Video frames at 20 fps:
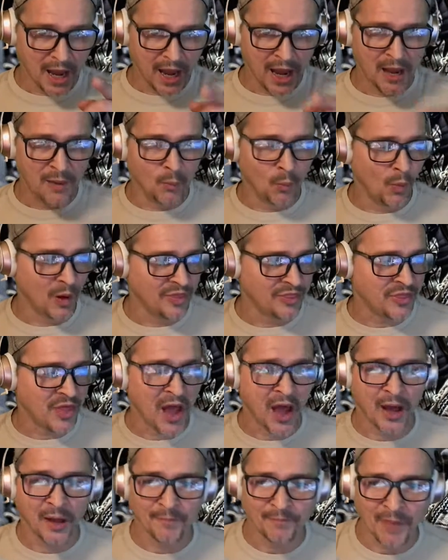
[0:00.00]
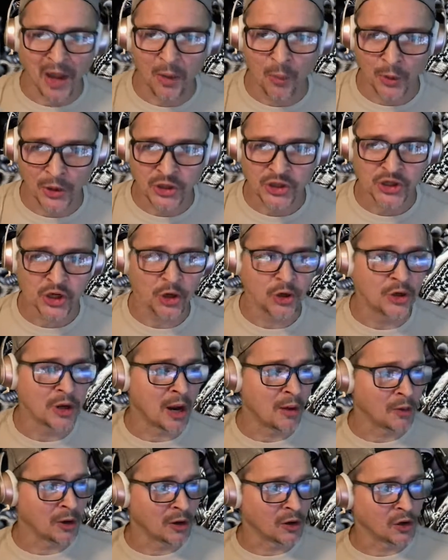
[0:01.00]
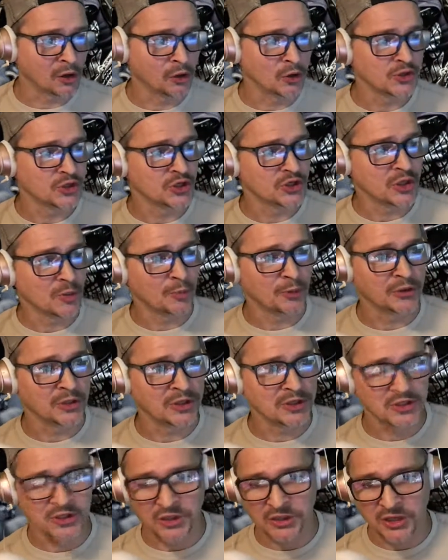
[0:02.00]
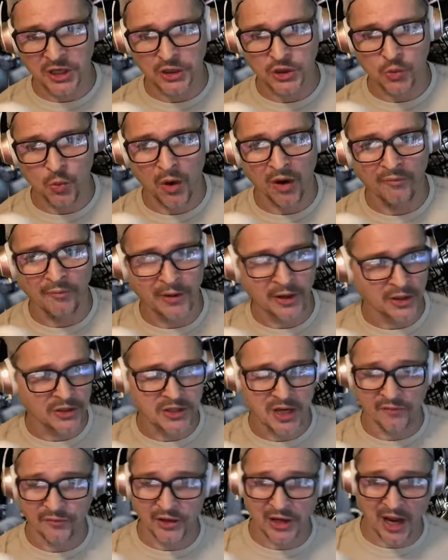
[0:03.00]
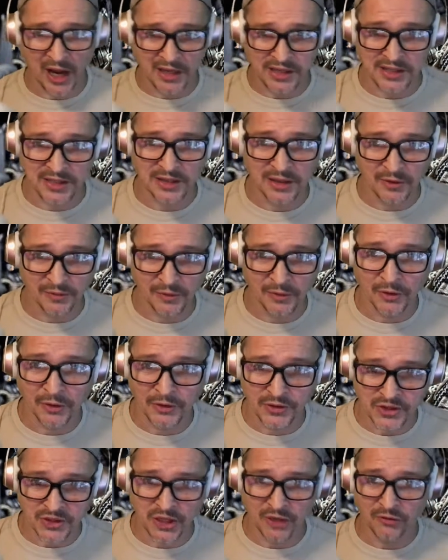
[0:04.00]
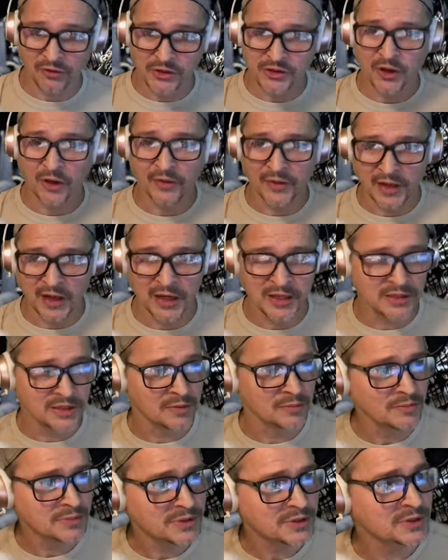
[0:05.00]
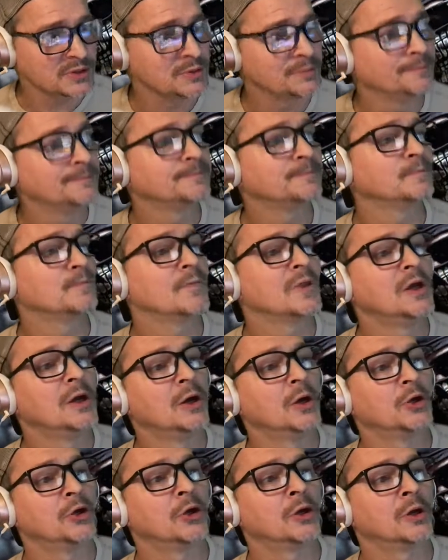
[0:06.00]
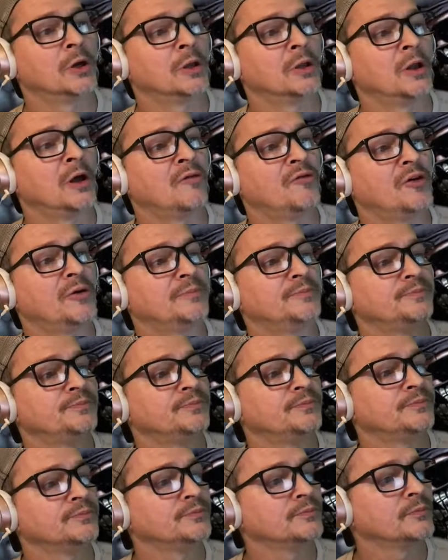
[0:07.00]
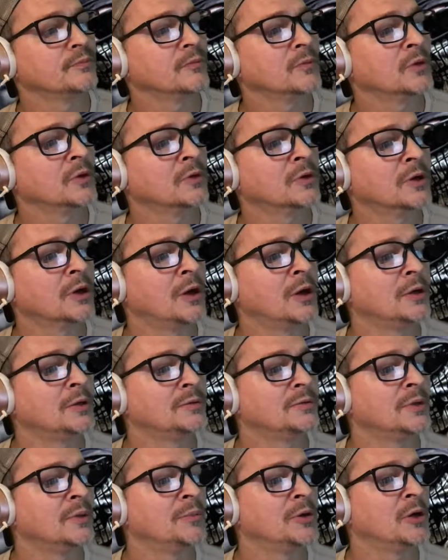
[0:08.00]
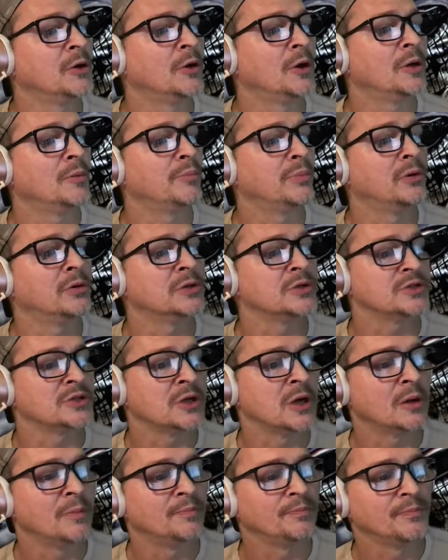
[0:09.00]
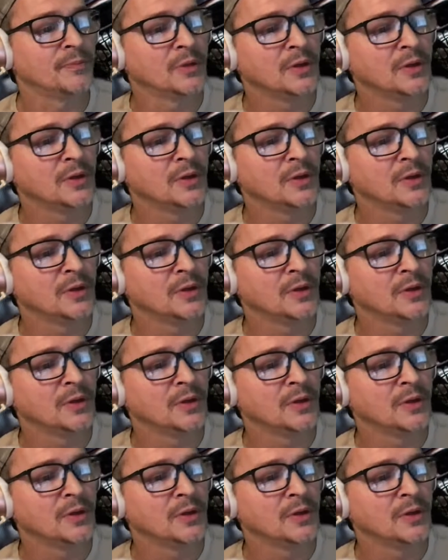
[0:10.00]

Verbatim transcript: And with that, I want to show you, I'm going to close this up with this. It's going to take 12 minutes. Have you guys seen the, the series on the isms? You're going to love it. Okay, let me go ahead and pull this up.